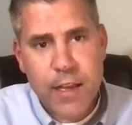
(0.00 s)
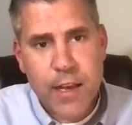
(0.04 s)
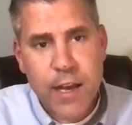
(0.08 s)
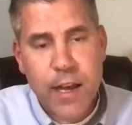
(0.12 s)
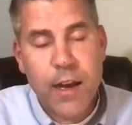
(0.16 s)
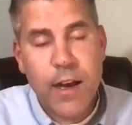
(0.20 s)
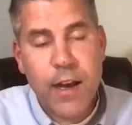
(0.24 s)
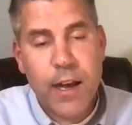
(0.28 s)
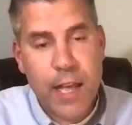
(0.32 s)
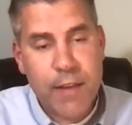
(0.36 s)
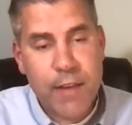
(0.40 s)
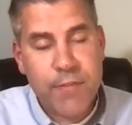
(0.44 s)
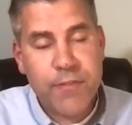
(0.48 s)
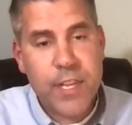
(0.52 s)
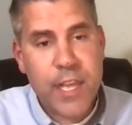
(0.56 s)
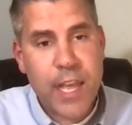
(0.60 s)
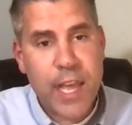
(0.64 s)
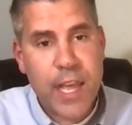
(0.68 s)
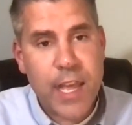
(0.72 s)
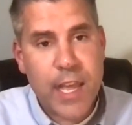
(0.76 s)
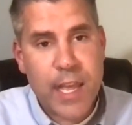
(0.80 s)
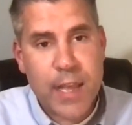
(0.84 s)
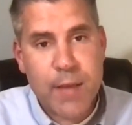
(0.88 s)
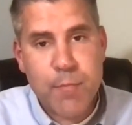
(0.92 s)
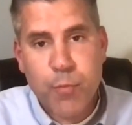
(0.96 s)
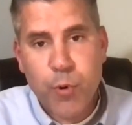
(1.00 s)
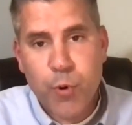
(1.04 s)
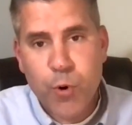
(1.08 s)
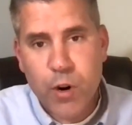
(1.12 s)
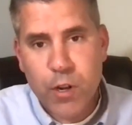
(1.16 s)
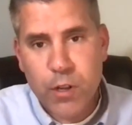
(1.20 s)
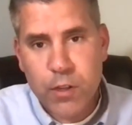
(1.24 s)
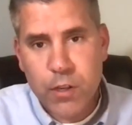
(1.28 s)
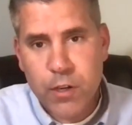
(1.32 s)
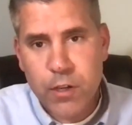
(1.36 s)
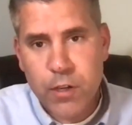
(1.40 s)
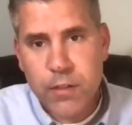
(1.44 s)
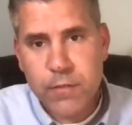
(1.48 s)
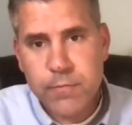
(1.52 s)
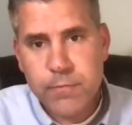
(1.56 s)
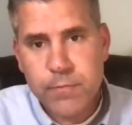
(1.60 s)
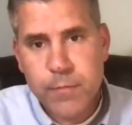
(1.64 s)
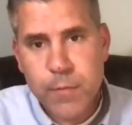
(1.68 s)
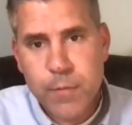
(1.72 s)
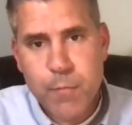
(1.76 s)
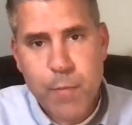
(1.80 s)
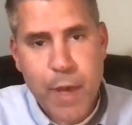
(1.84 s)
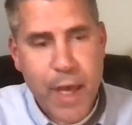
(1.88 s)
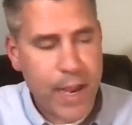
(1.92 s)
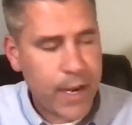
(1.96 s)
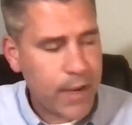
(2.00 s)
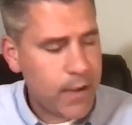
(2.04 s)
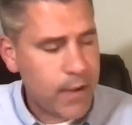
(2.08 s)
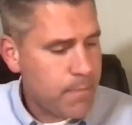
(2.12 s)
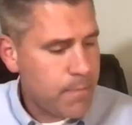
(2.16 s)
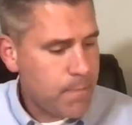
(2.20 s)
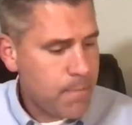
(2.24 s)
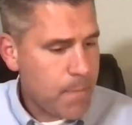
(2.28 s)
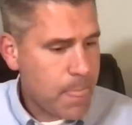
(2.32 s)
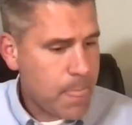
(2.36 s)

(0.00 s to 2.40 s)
uh, uh FDA import alert. Mac. Uh,